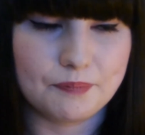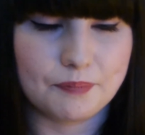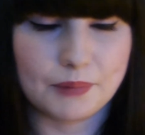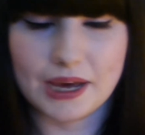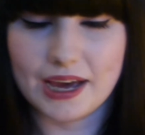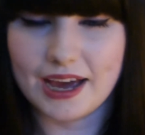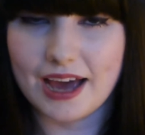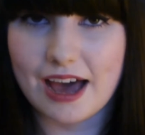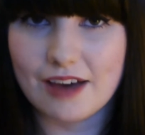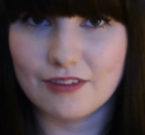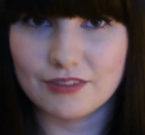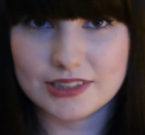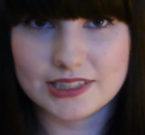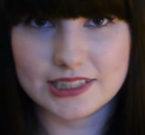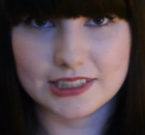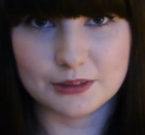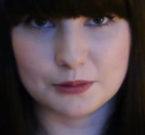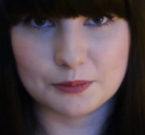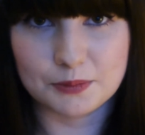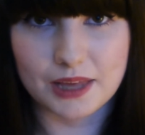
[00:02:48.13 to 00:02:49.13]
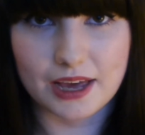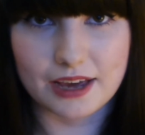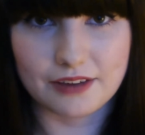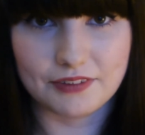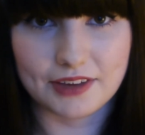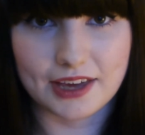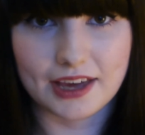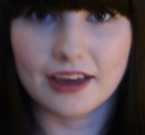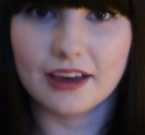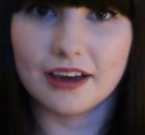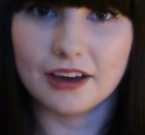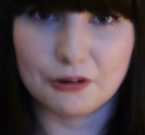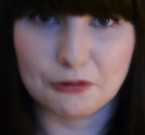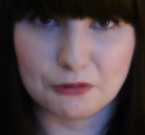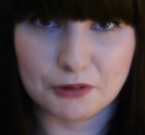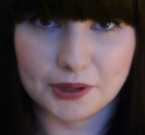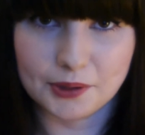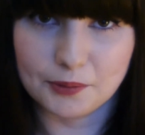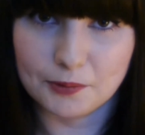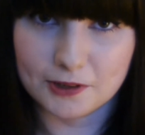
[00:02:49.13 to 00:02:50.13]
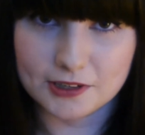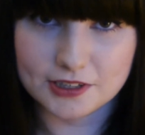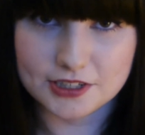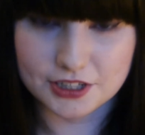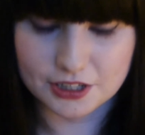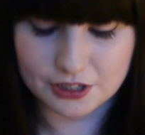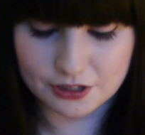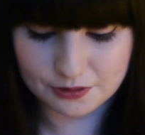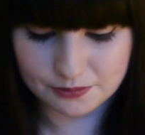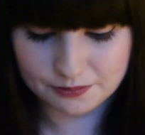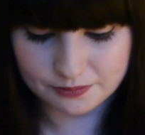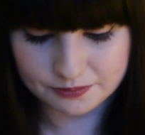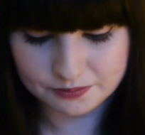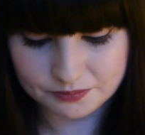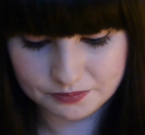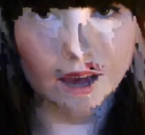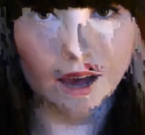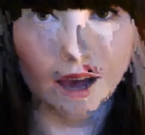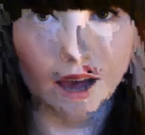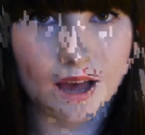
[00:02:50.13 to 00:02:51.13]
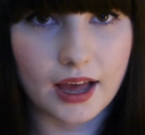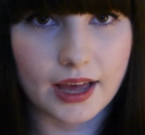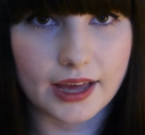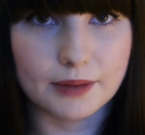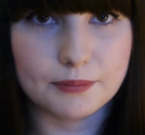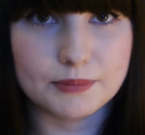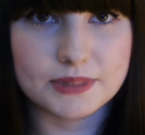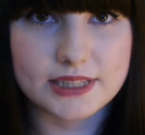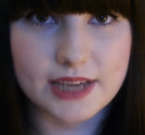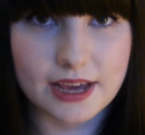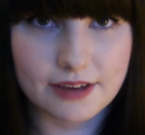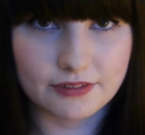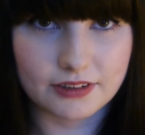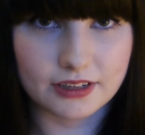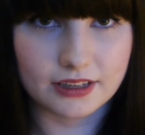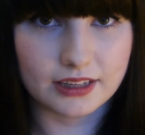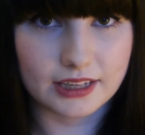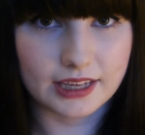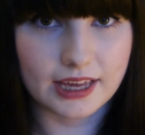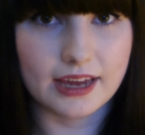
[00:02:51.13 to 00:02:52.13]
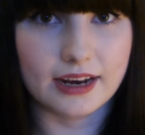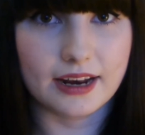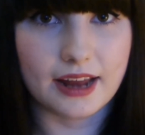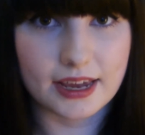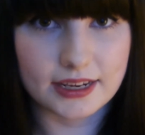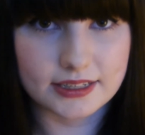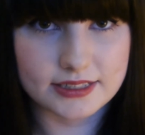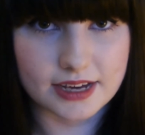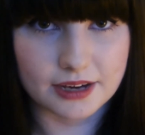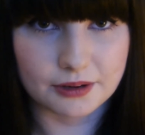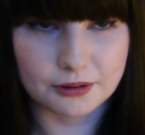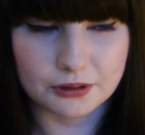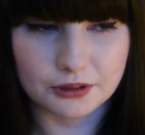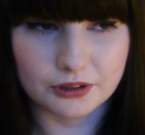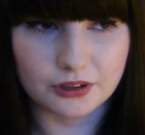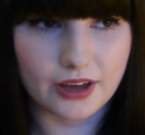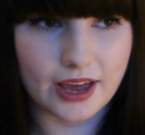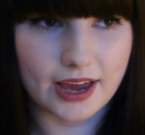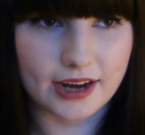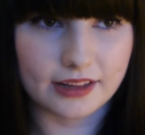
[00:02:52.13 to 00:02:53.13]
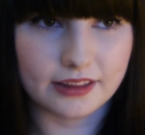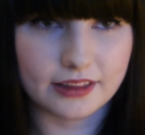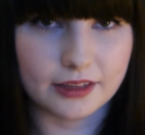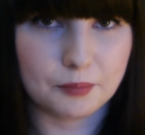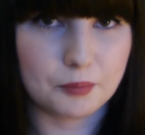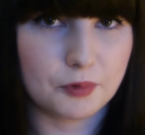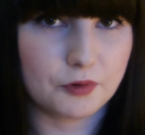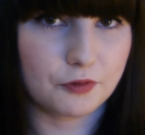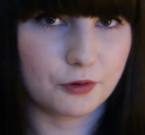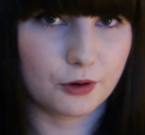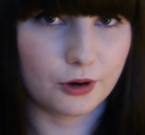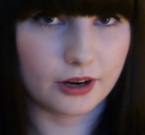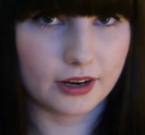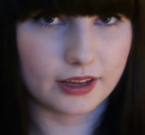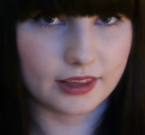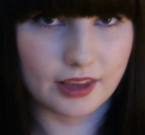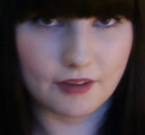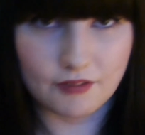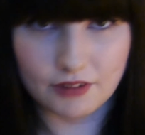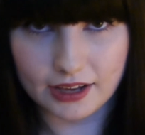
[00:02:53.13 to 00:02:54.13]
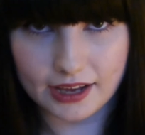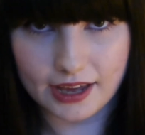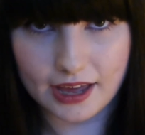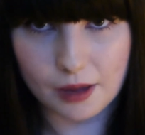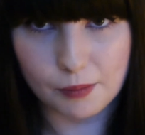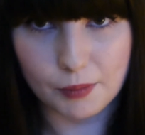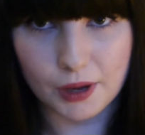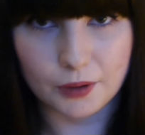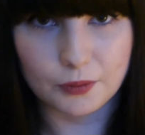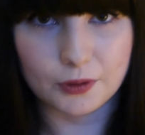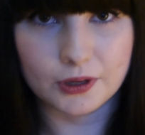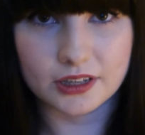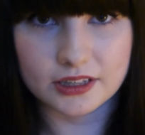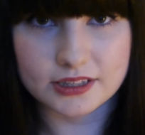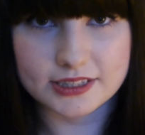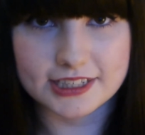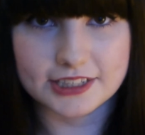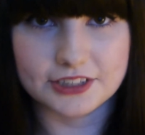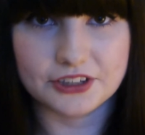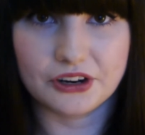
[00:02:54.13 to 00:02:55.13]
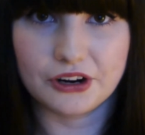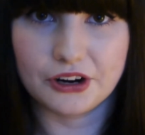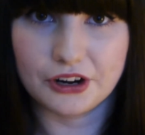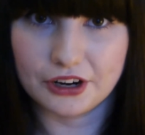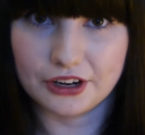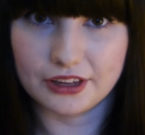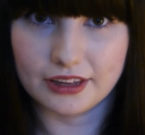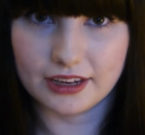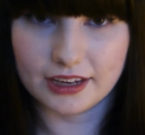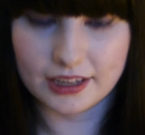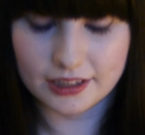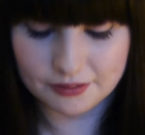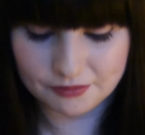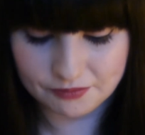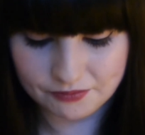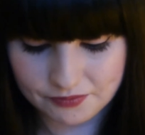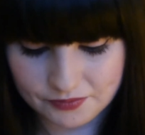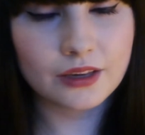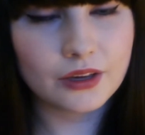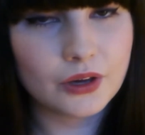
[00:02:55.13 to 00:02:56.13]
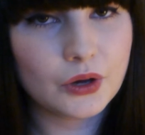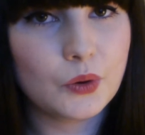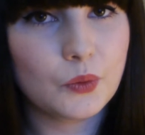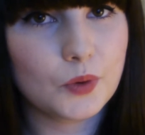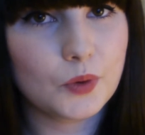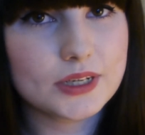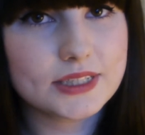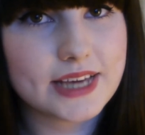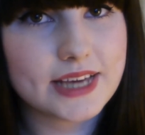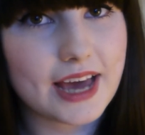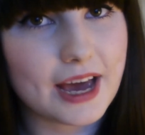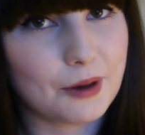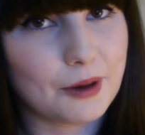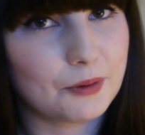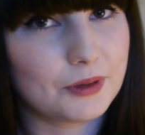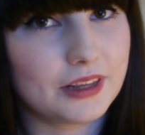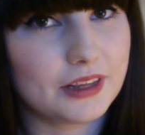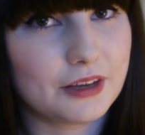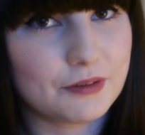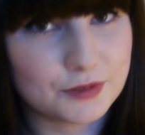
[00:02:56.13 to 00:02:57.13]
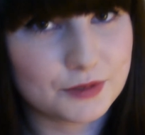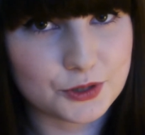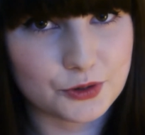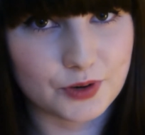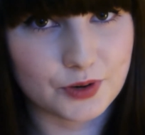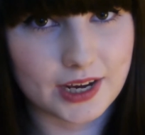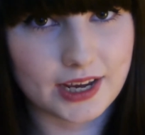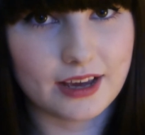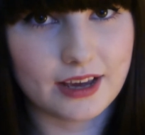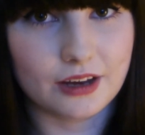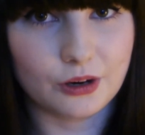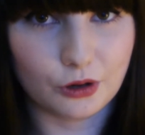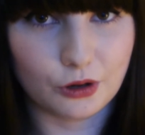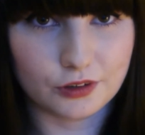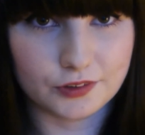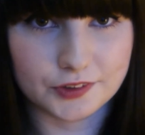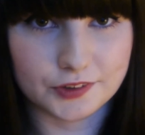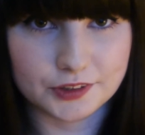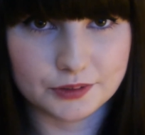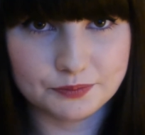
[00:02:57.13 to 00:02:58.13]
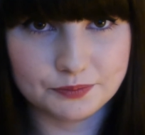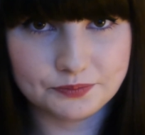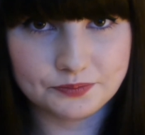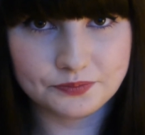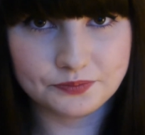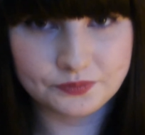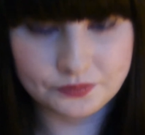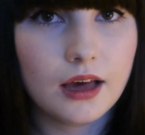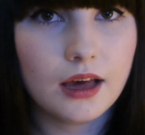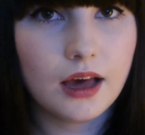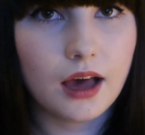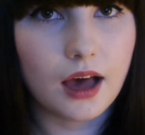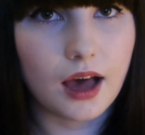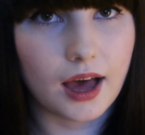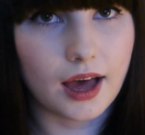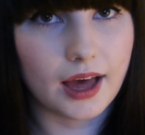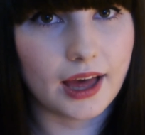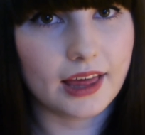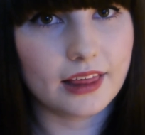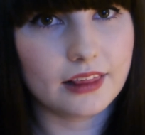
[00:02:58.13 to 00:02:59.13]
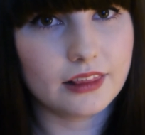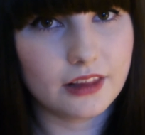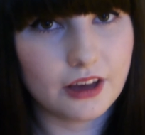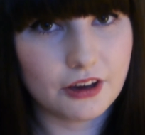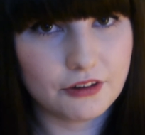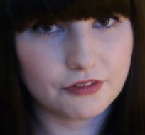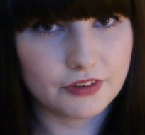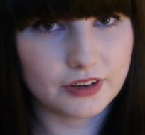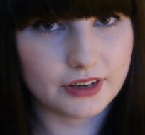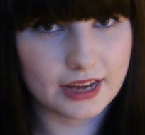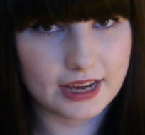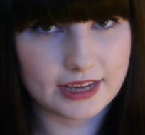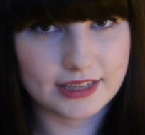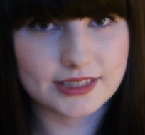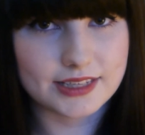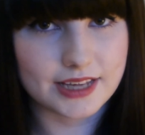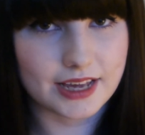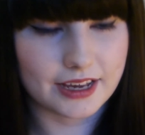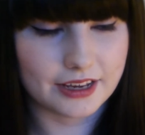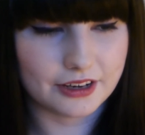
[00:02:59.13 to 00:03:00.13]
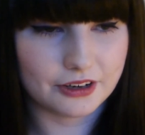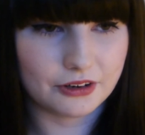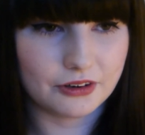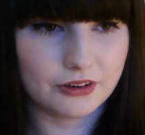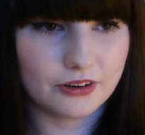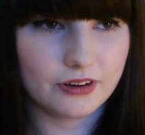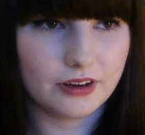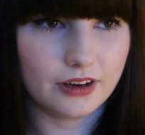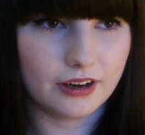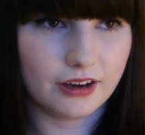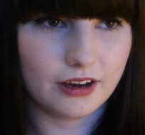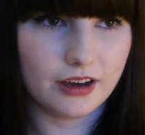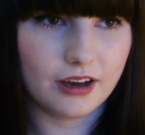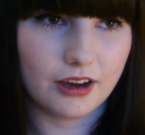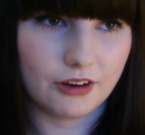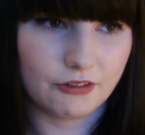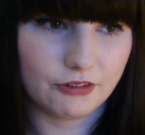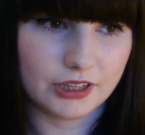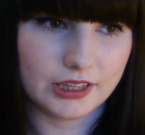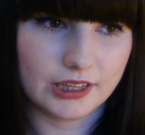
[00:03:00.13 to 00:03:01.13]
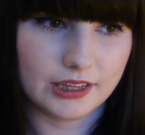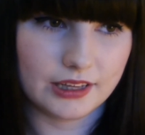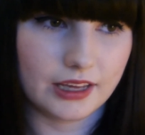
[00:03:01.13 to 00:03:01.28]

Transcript: But I haven't seen them live yet. I really want to. I am definitely a night owl. Anything before 11 AM I would consider early. One day I would love to write a novel. I love nights out. I really